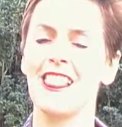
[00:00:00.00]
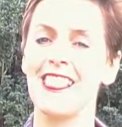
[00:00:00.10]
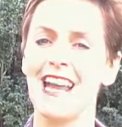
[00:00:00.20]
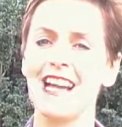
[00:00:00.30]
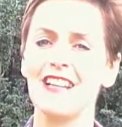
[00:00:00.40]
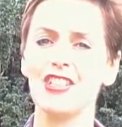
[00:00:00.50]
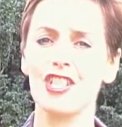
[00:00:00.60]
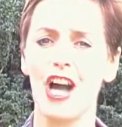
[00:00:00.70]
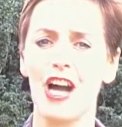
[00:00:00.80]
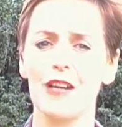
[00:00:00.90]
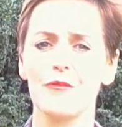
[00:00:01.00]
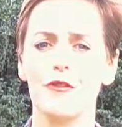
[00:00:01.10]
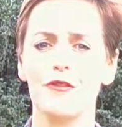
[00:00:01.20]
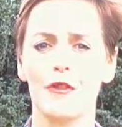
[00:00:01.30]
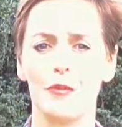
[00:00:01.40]
Allow
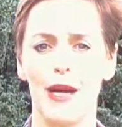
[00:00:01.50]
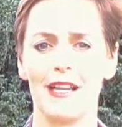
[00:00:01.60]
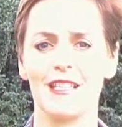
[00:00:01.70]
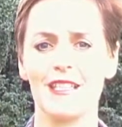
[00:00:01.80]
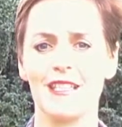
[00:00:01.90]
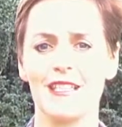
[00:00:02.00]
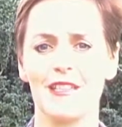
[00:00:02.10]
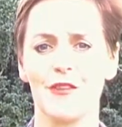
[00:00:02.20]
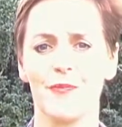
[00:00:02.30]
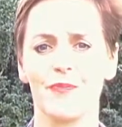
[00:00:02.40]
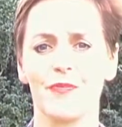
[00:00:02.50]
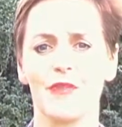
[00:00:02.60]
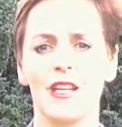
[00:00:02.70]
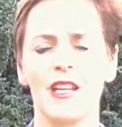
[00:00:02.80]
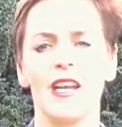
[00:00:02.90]
time for practice,
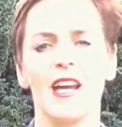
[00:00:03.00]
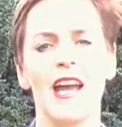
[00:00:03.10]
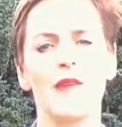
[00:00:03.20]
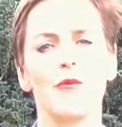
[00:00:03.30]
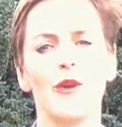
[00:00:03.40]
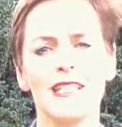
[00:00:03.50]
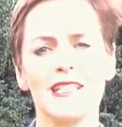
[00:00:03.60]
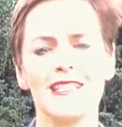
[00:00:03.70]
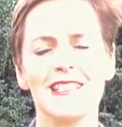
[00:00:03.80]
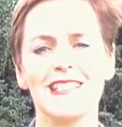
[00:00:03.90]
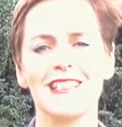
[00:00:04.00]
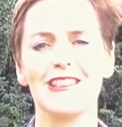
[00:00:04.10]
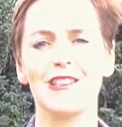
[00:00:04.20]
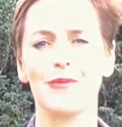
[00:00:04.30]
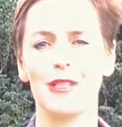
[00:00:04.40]
and once
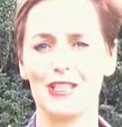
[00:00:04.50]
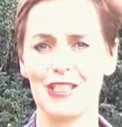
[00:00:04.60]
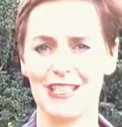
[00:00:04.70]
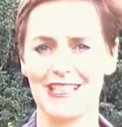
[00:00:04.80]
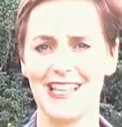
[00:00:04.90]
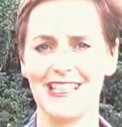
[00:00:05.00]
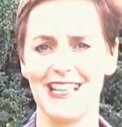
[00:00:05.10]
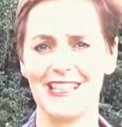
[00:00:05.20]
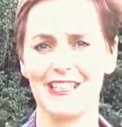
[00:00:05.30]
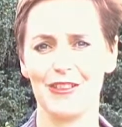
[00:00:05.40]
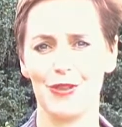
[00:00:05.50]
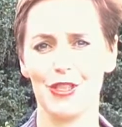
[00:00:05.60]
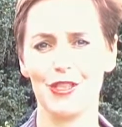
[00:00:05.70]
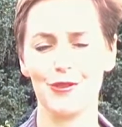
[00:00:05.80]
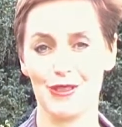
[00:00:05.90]
the person you're delegating the
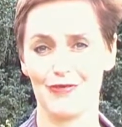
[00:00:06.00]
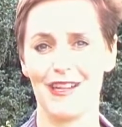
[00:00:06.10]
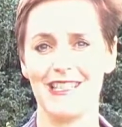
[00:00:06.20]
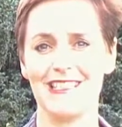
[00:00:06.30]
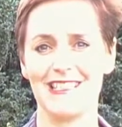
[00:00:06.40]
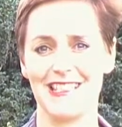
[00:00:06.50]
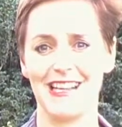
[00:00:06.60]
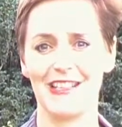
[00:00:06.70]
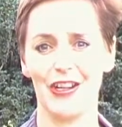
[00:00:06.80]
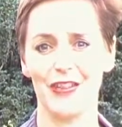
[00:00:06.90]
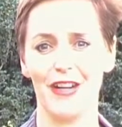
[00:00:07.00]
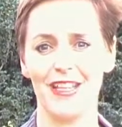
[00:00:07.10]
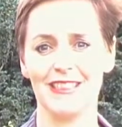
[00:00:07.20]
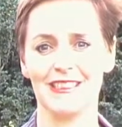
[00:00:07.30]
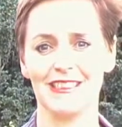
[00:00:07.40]
work to is ready to take over,
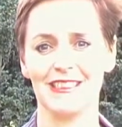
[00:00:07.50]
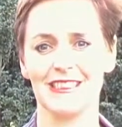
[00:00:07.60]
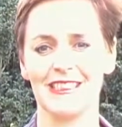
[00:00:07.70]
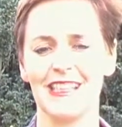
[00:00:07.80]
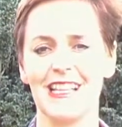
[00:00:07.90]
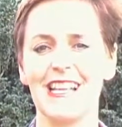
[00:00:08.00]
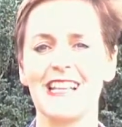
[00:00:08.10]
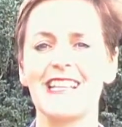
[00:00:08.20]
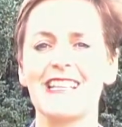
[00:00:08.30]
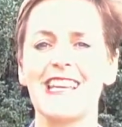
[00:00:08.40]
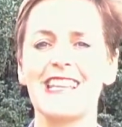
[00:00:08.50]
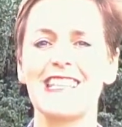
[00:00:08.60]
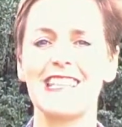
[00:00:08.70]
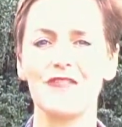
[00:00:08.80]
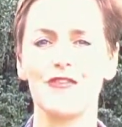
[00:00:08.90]

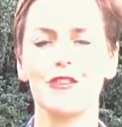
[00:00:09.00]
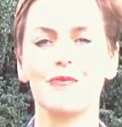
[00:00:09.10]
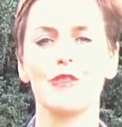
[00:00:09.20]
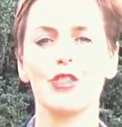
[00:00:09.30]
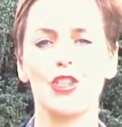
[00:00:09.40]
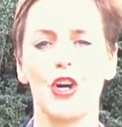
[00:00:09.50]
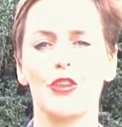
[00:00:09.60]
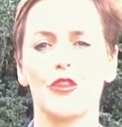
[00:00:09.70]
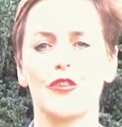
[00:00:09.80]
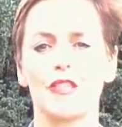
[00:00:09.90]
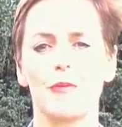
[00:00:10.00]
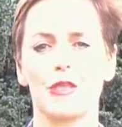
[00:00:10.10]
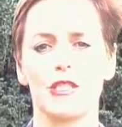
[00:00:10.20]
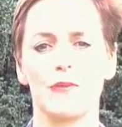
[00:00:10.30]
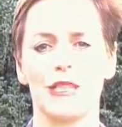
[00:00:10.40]
then give them total
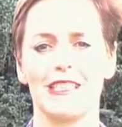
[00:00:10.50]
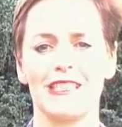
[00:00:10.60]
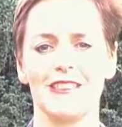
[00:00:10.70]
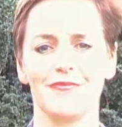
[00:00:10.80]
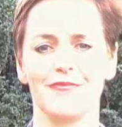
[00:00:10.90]
responsibility.